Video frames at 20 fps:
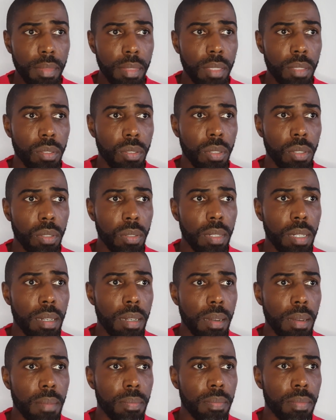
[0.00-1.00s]
So
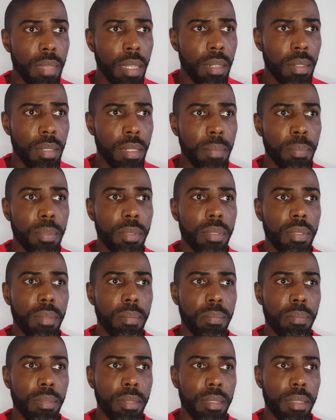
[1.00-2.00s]
I'm gonna
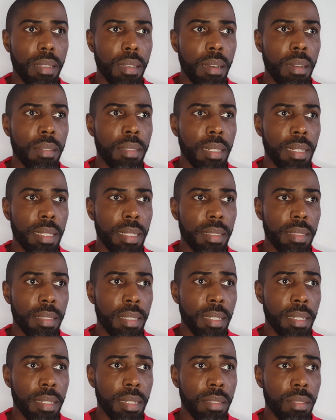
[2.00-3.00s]
put all the links
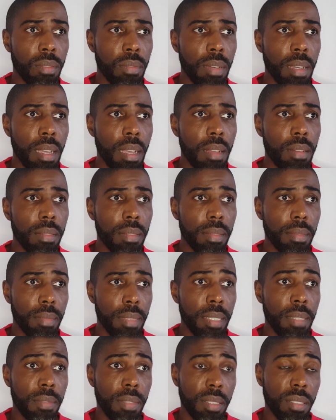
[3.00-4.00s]
here as well,
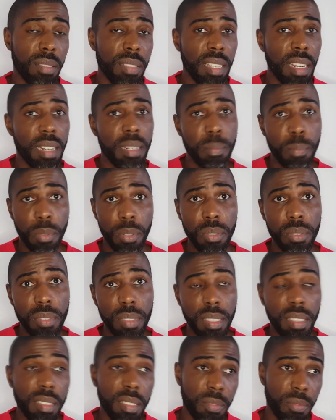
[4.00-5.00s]
even though they are in
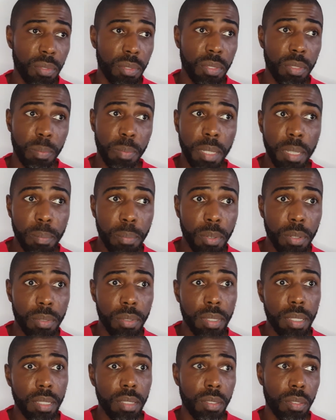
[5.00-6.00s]
Portuguese, if you speak
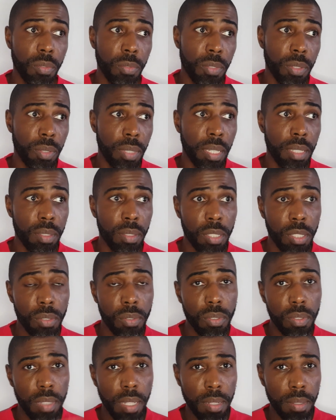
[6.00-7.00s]
Portuguese, or if you can
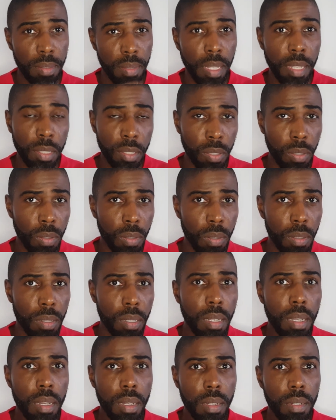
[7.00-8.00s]
use the tool
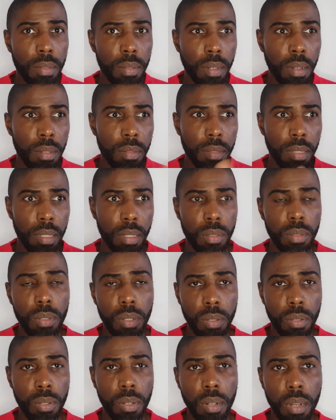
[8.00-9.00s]
on the
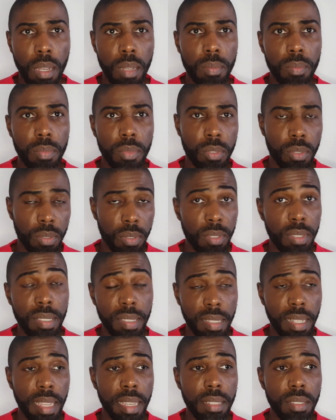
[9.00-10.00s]
Google Chrome to
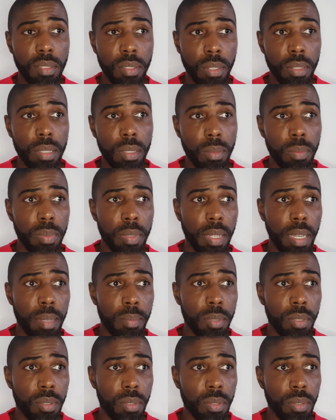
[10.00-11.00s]
translate, so you'll be
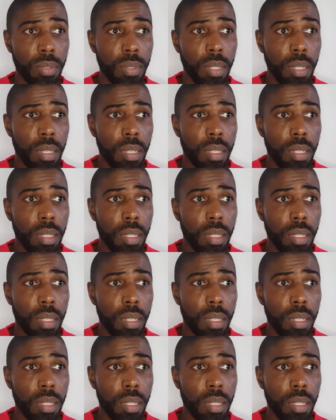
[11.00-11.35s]
able to